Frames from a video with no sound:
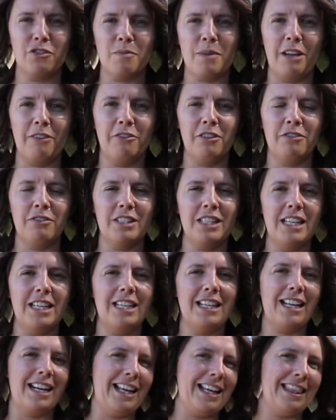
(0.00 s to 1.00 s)
from I fifteen,
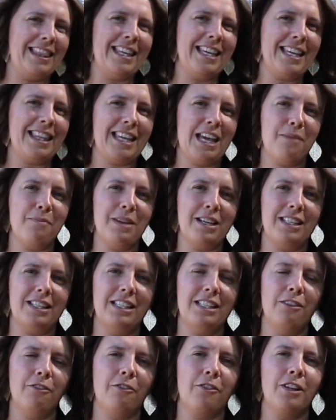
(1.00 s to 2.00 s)
and I think that makes a
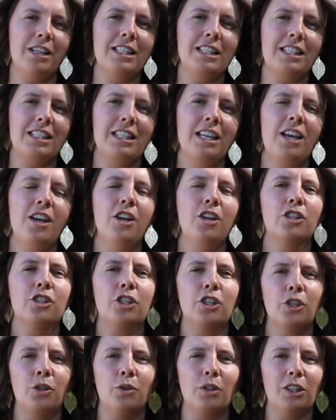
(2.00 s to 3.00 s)
difference
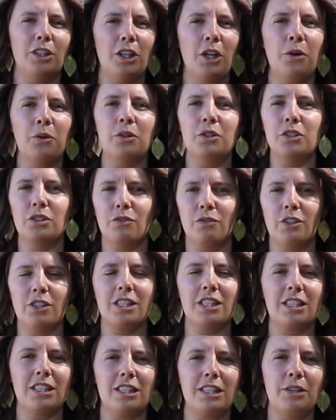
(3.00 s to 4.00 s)
to the locals
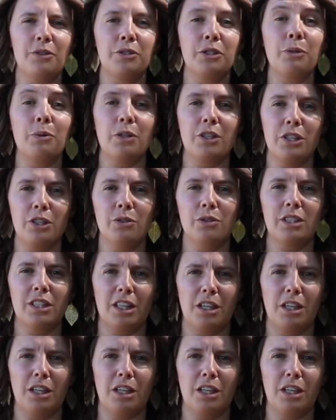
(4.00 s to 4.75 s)
versus those who are used